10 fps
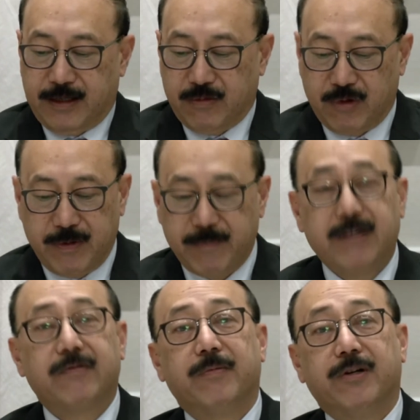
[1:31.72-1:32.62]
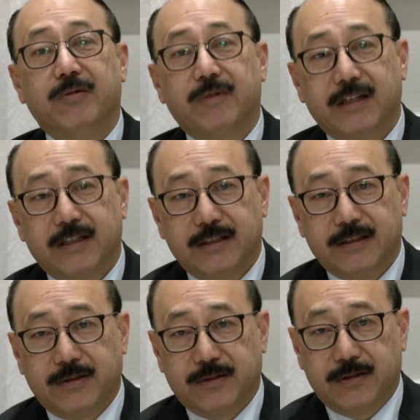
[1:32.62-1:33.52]
would be met from renewable energy
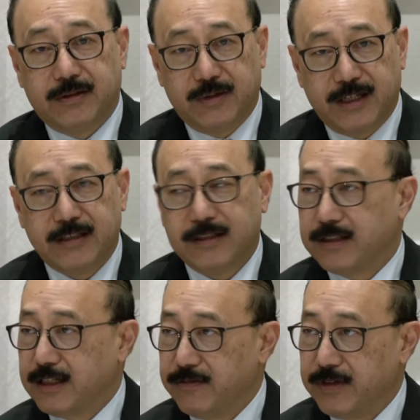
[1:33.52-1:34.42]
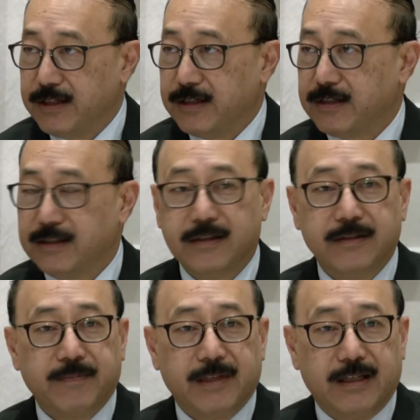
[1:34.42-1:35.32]
sources. So that's a significant
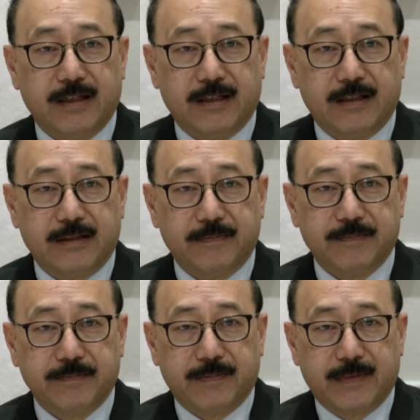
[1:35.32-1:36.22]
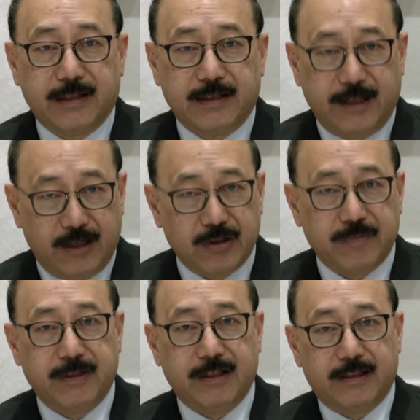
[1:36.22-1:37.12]
uh,
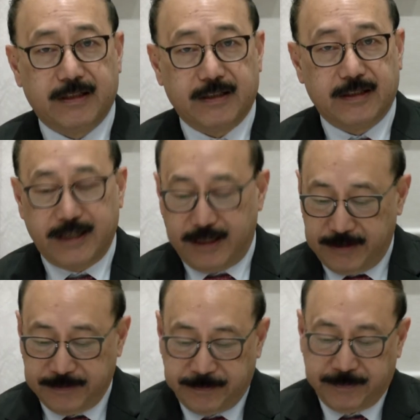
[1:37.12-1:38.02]
announcement uh, again.